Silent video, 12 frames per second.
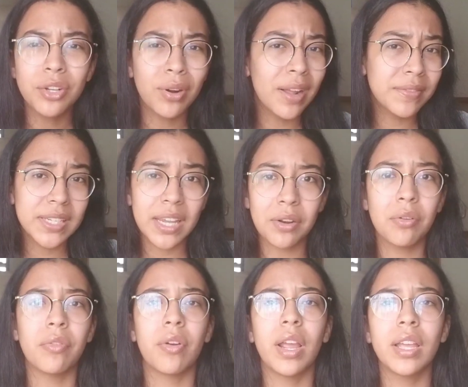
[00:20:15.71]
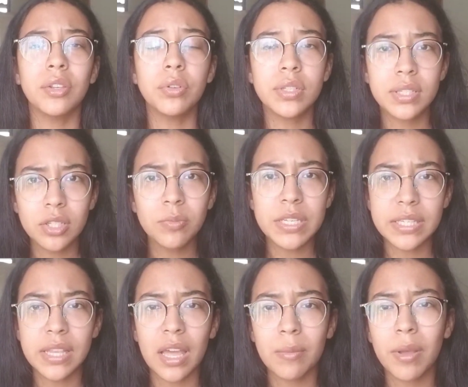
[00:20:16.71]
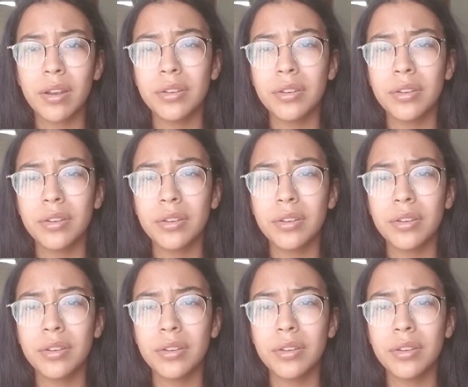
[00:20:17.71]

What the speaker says: You don't have to get over it. You can still be sad about